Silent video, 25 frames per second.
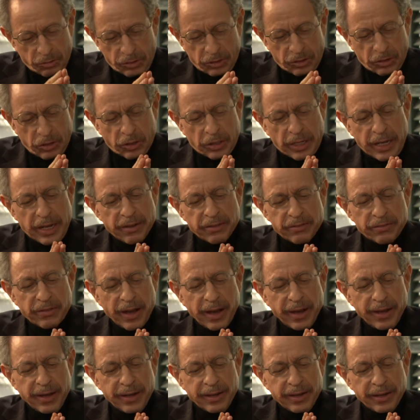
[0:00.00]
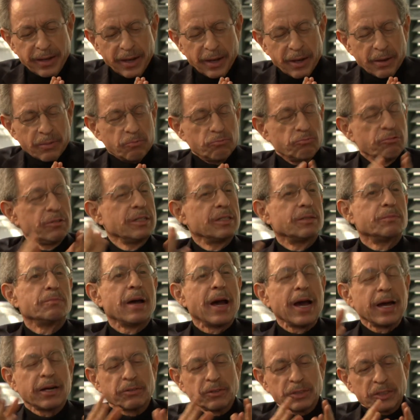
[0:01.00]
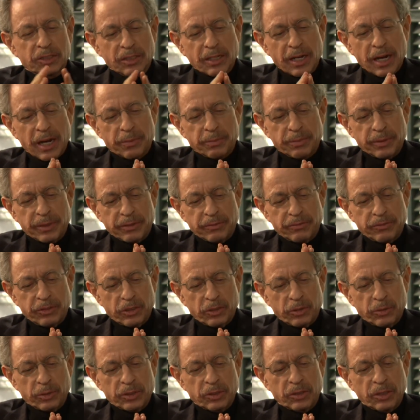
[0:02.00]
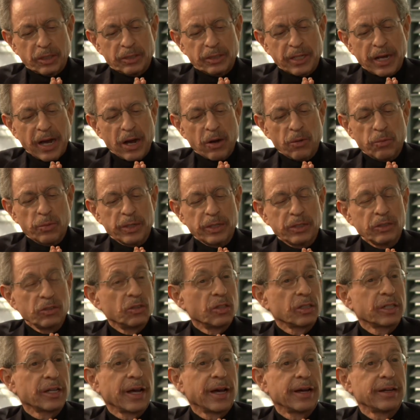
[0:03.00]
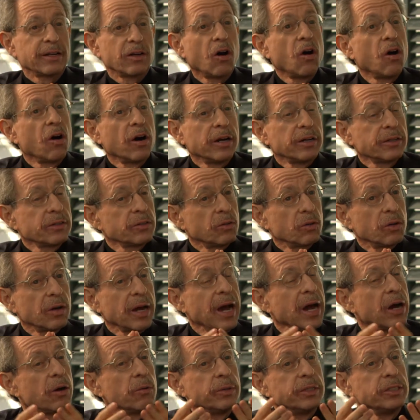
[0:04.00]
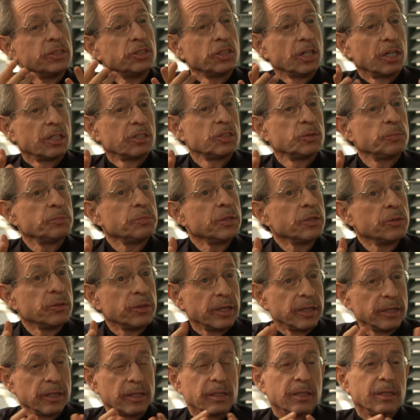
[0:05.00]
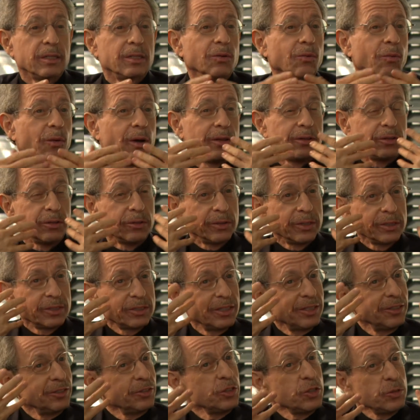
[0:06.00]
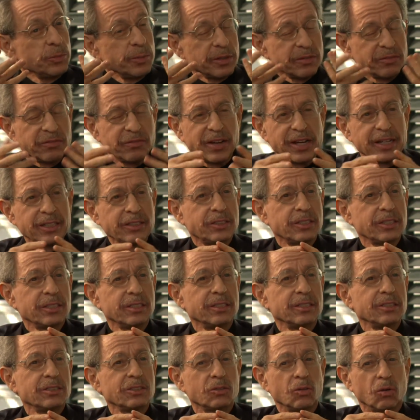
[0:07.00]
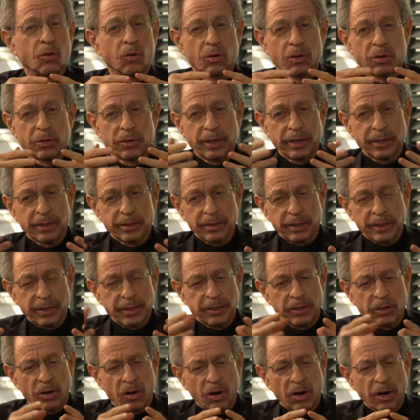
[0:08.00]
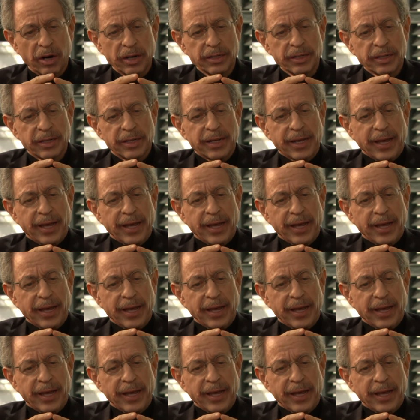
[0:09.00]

To give a, a real macroscopic view is, is how we look at art or how we judge beauty, whether it's in human faces or in, in art.